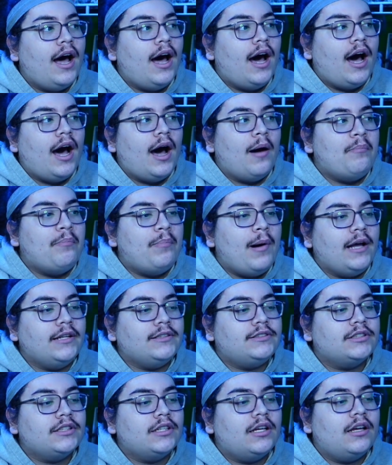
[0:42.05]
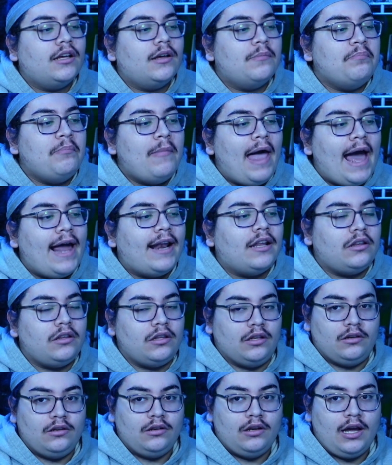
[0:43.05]
But
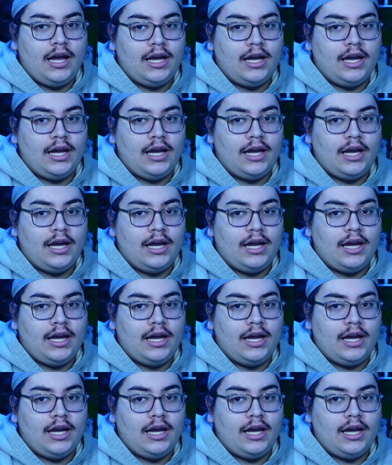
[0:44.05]
Madison,